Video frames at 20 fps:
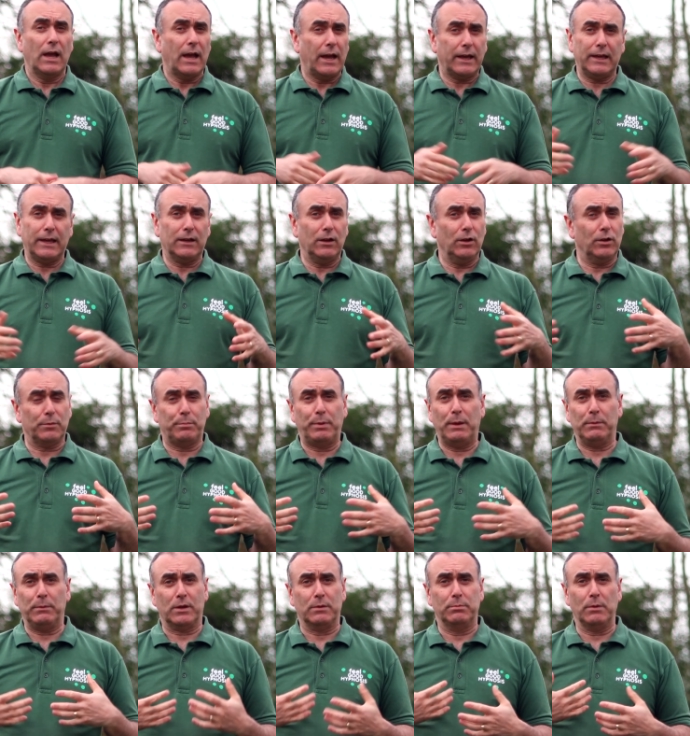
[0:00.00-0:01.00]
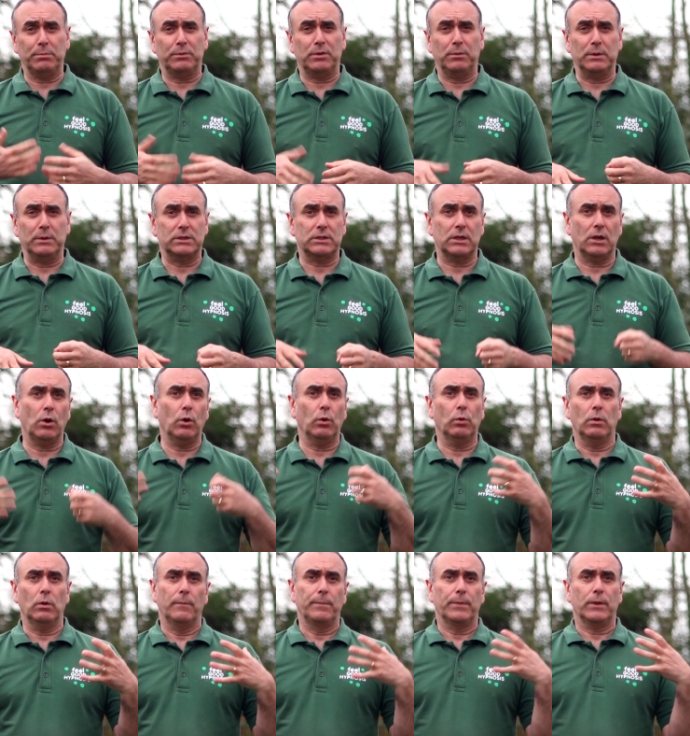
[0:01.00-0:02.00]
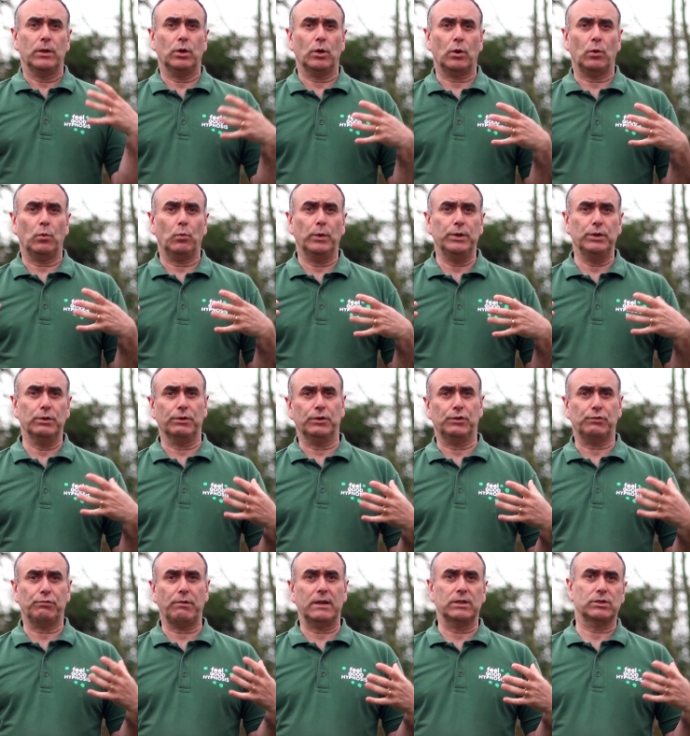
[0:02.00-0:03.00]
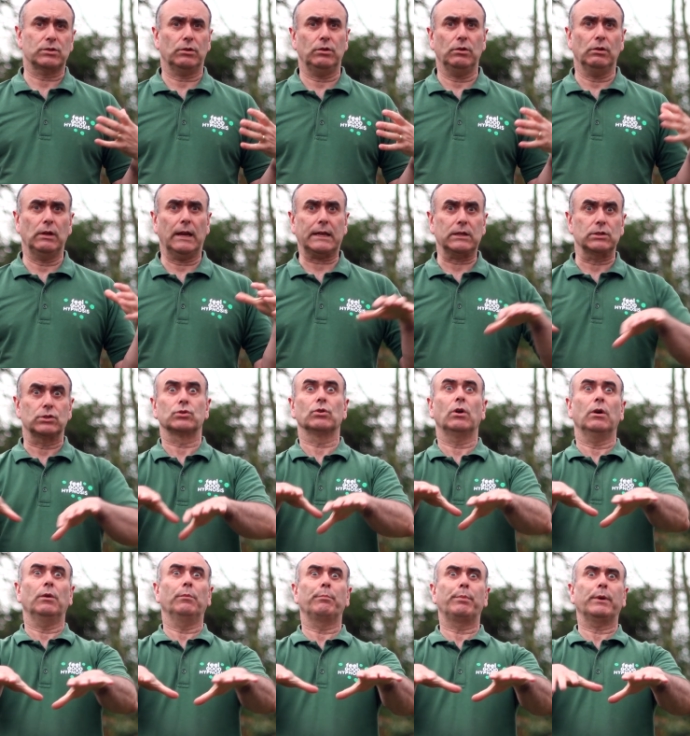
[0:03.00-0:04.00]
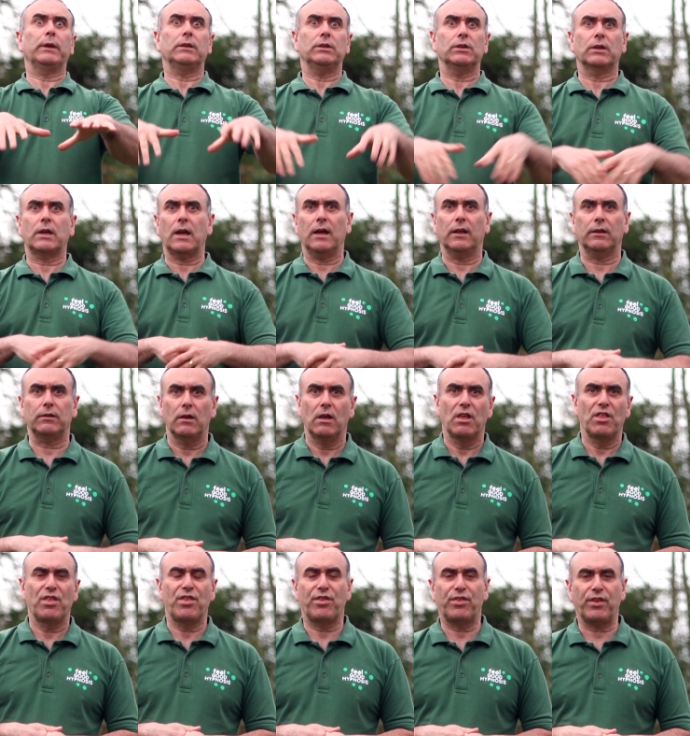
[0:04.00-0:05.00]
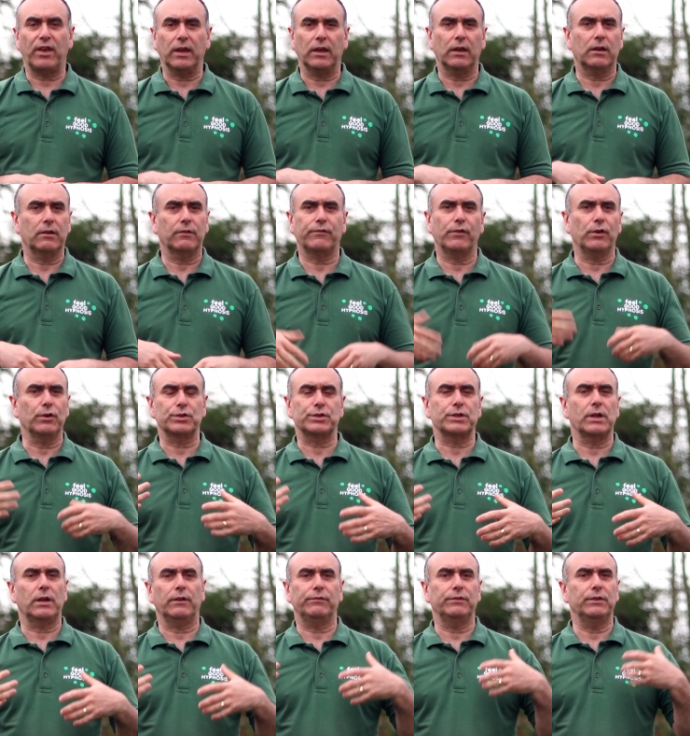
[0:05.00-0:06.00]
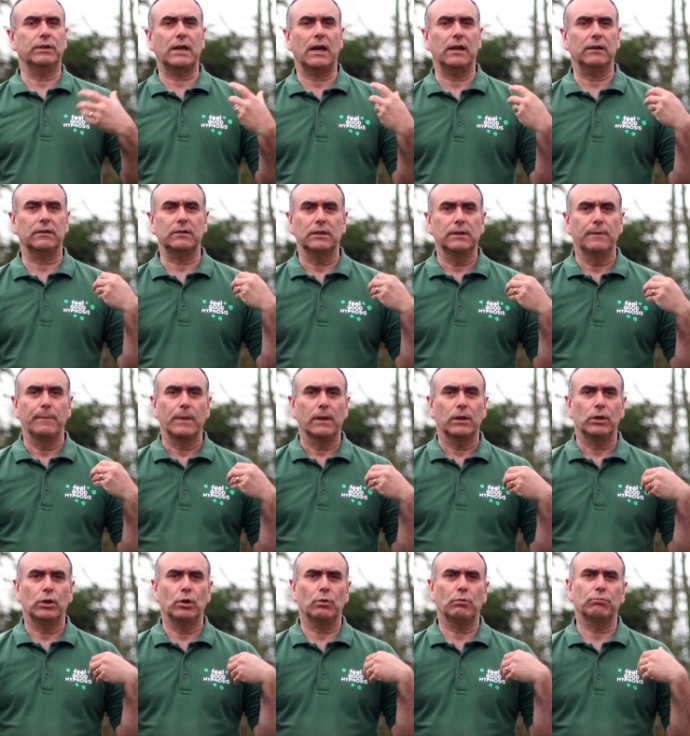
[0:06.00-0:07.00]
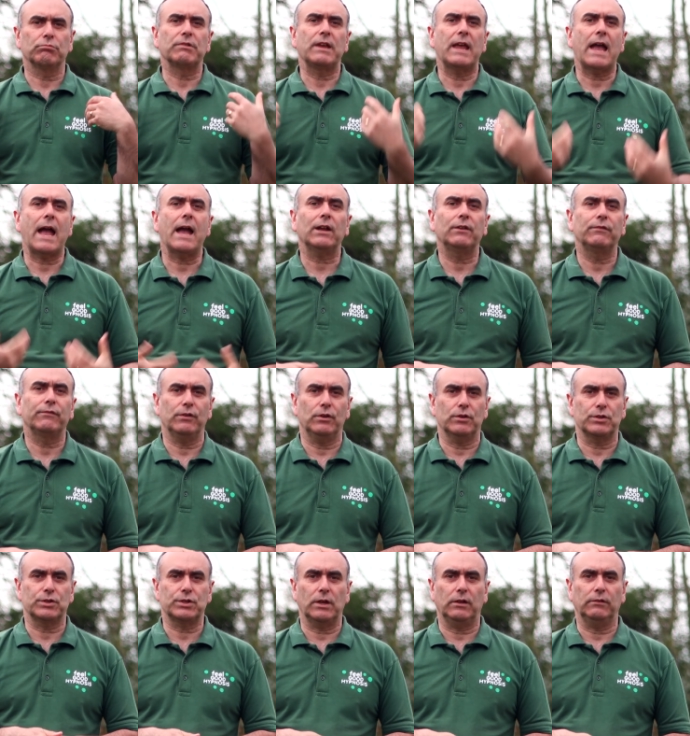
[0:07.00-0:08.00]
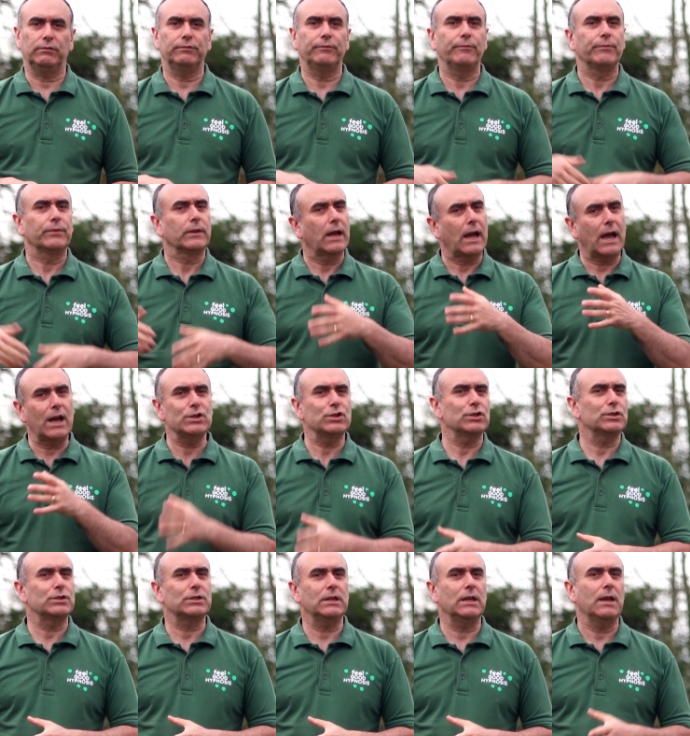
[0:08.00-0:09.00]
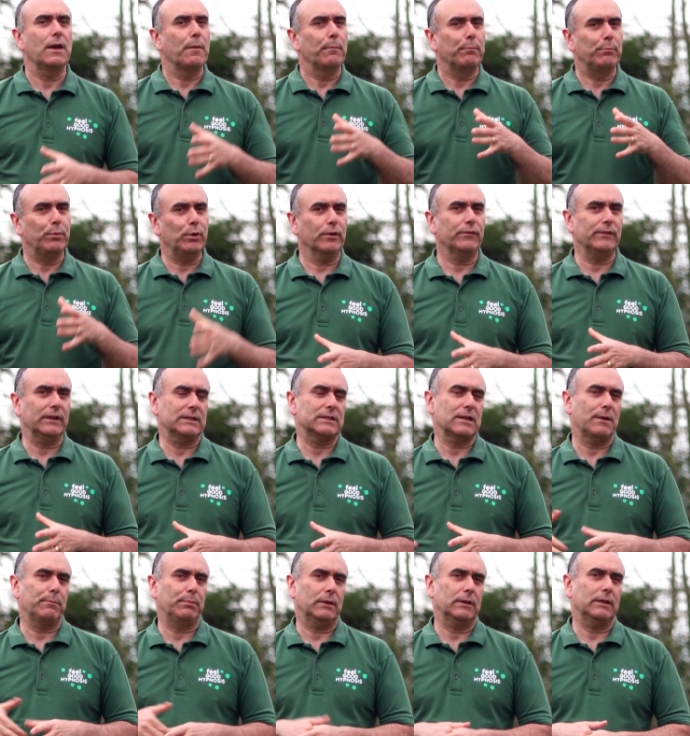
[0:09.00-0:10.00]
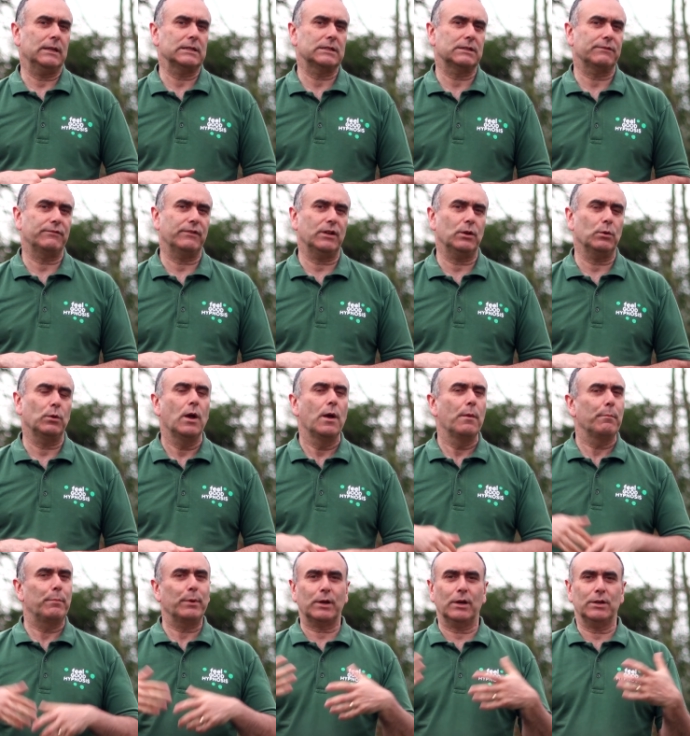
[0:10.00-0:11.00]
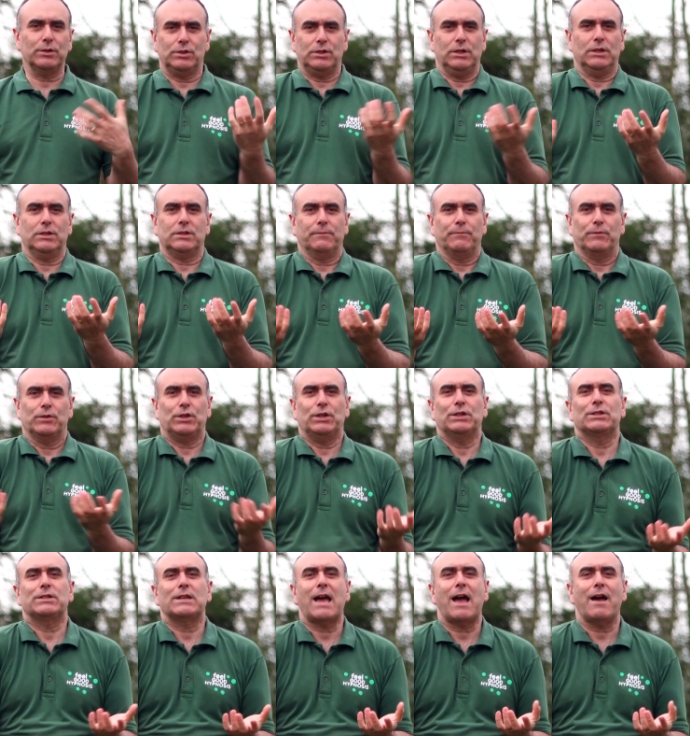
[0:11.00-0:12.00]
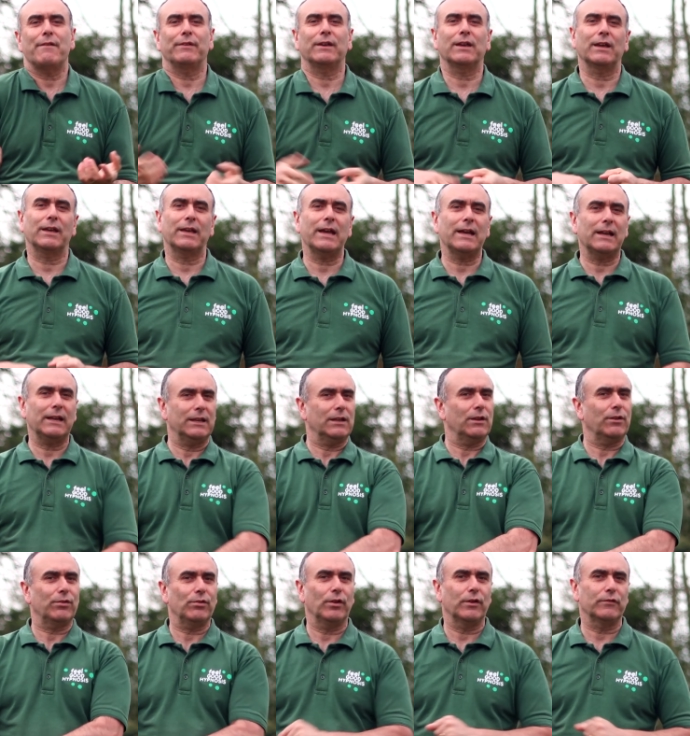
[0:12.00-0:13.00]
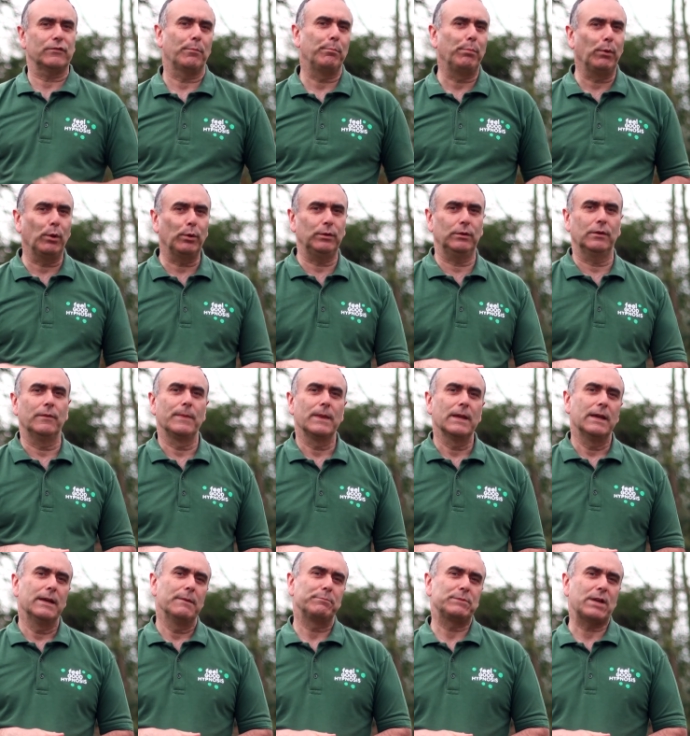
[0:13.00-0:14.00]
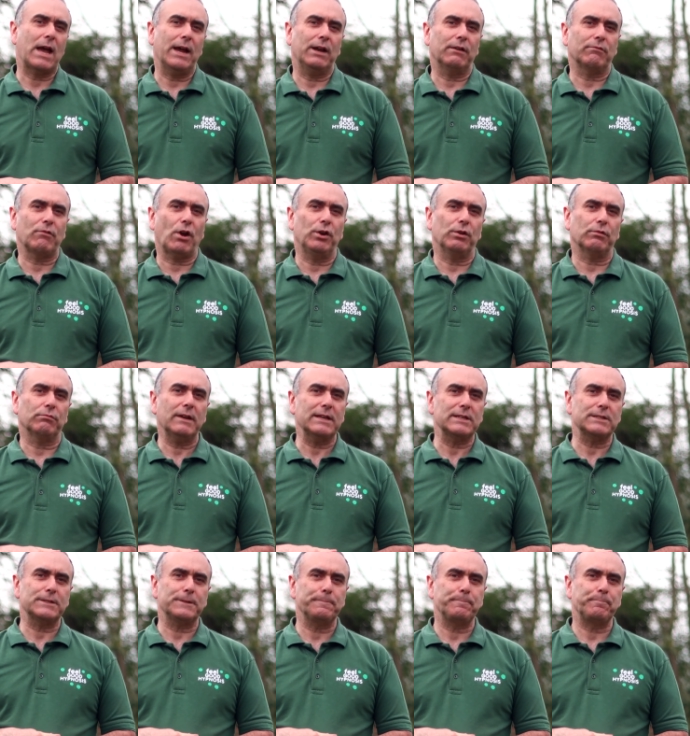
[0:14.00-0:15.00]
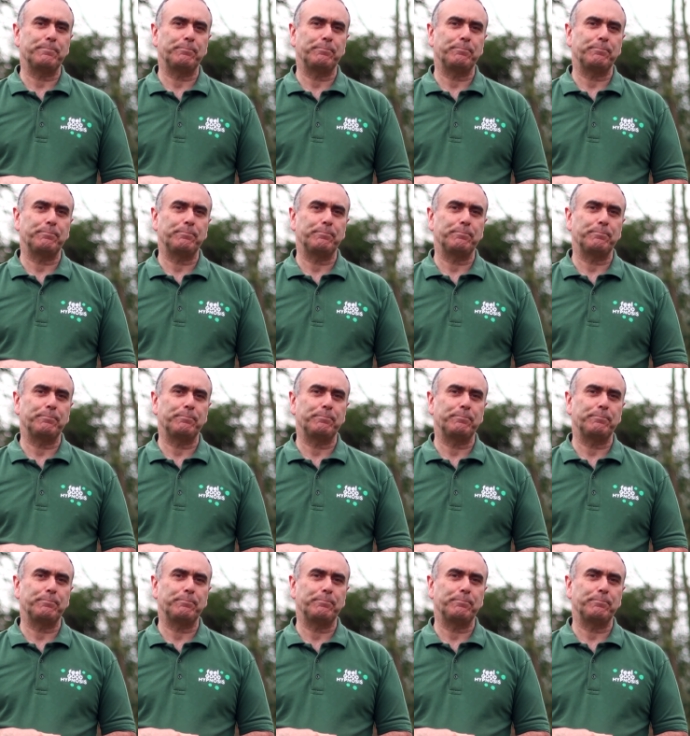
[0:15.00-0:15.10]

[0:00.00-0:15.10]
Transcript: Again, a lot of people come up to me and say, oh, when you're in trance, are you like a zombie and you can't think for yourself and you can't, react for yourself? As you see, beautiful example in this video, because she's laughing and giggling at the thought of a balloon tied around her wrist.